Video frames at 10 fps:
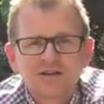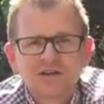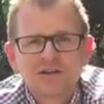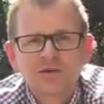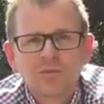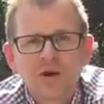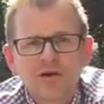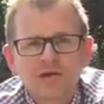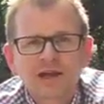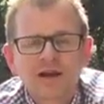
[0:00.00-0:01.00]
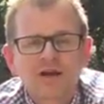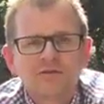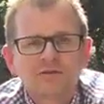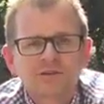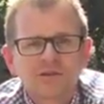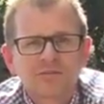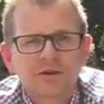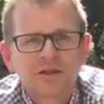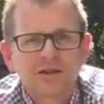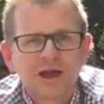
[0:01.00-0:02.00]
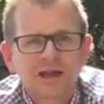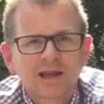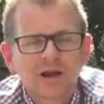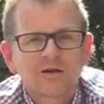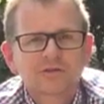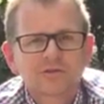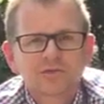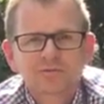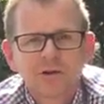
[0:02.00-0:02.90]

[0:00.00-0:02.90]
that you were enclosed, but that enclosure was